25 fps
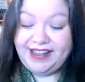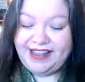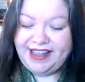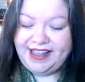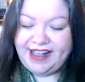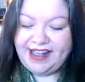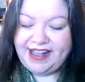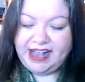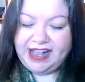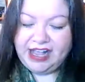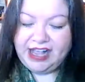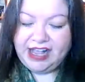
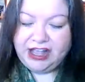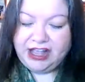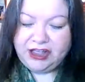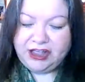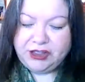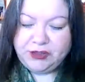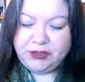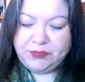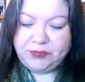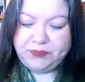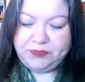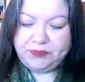
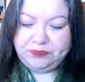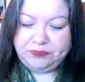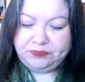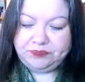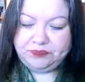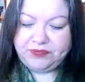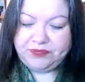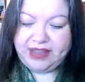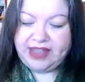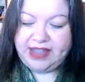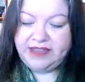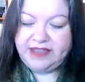And
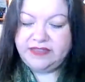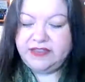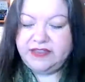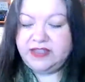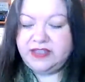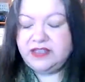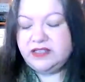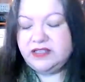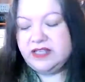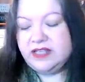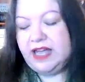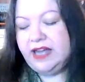And the
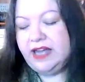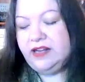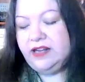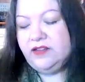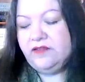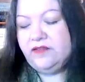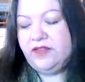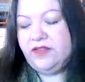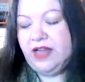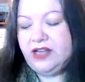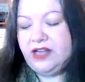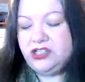title of
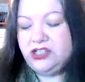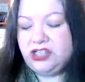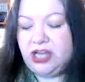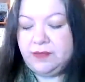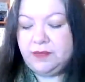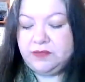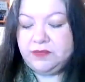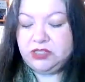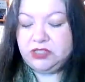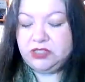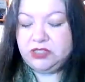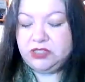that
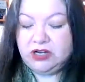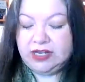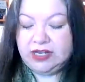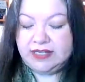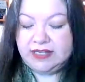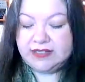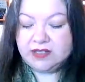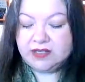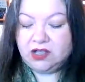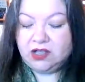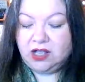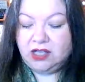chapter
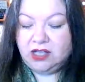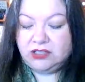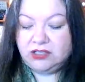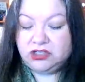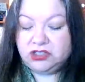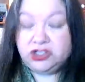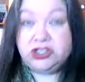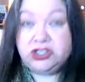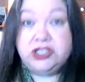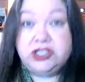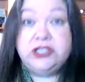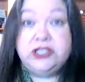is called
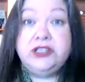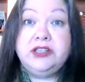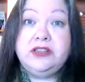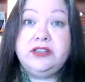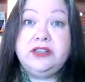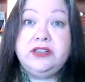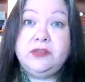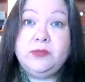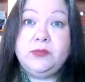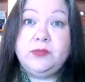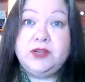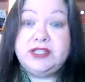Shill
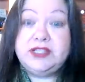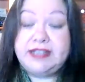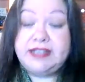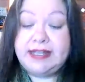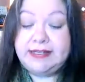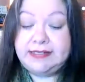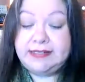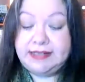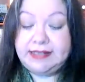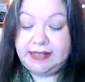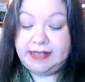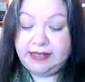the
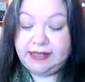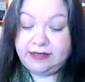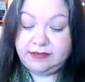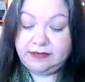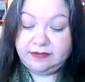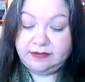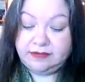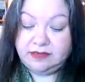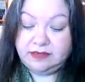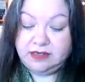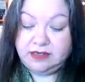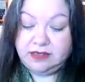Pretendian,
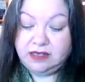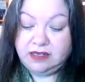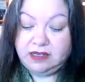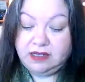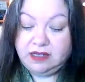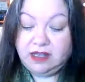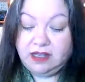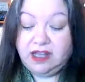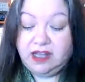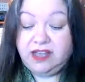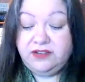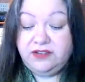
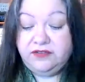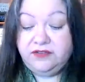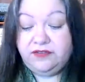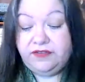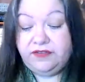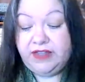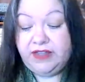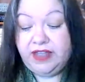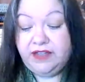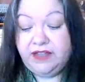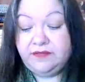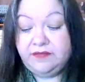
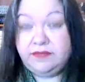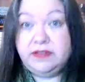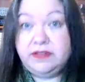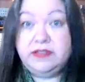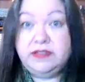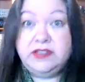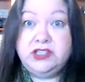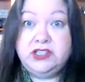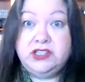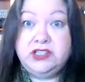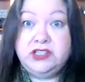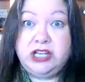Unfave the
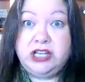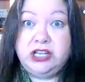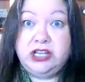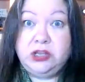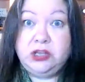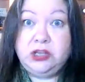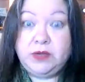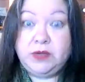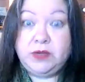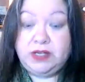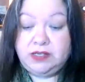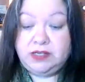
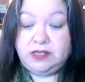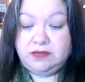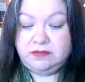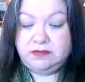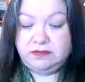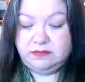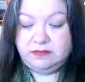Genuine.